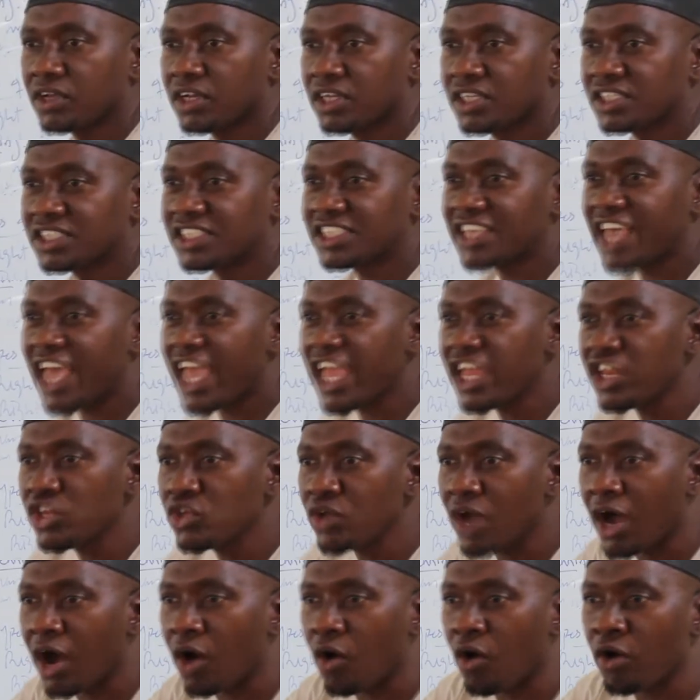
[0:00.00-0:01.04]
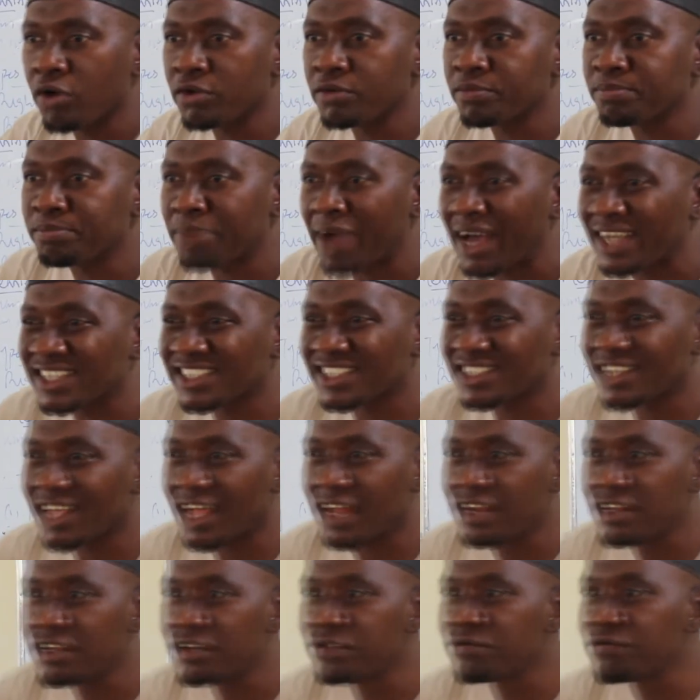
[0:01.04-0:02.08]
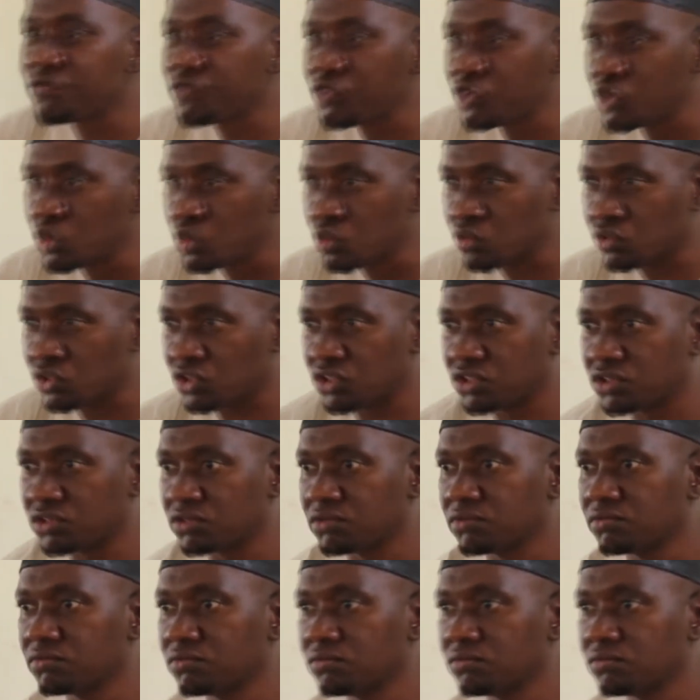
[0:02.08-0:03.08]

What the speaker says: saying your own personal views.